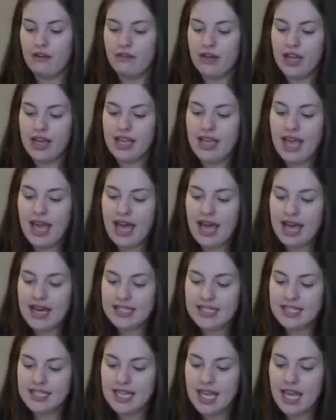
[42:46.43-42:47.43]
of
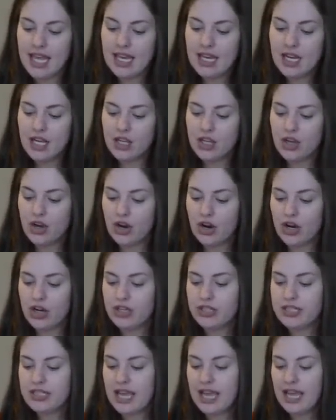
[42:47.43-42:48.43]
Cascade
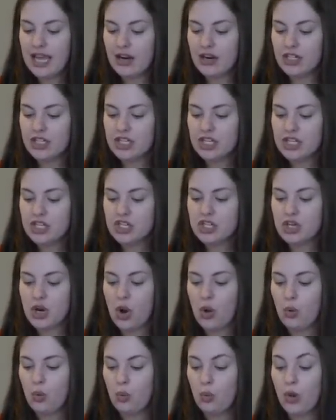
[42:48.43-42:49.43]
Yarns Heritage
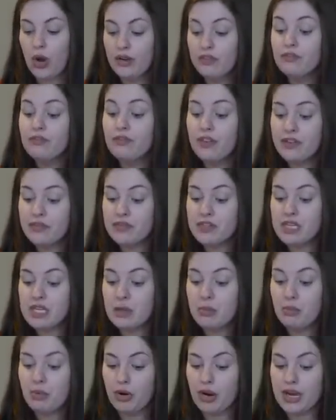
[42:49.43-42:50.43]

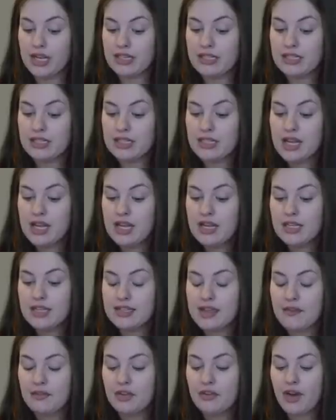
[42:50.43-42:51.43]
150 prints.
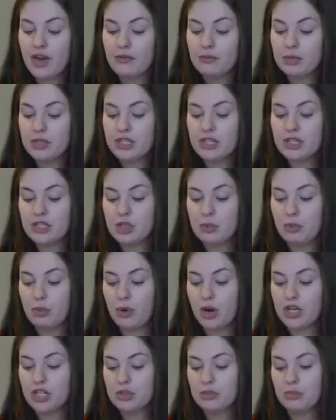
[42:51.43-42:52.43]
75%
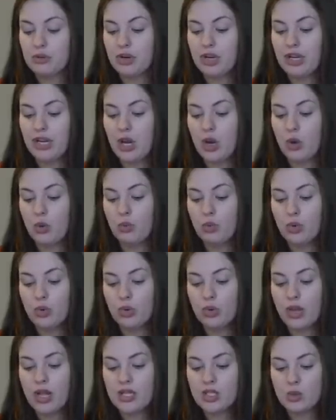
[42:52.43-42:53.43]
superwash merino
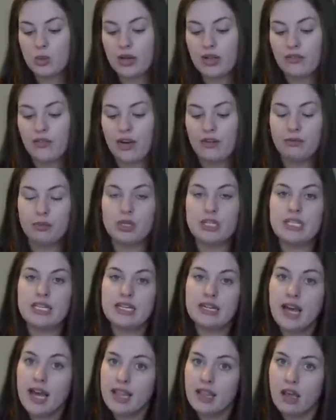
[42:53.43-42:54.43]
wool and
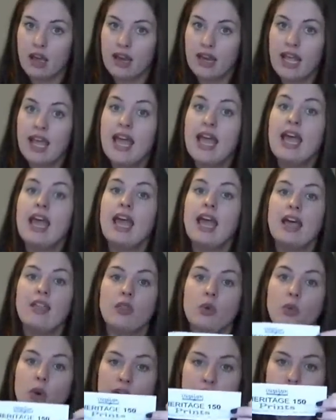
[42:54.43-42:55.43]
25% nylon.
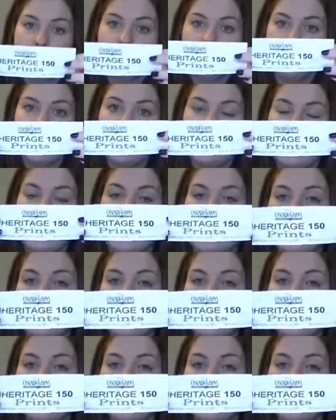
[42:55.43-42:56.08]
And the 150, it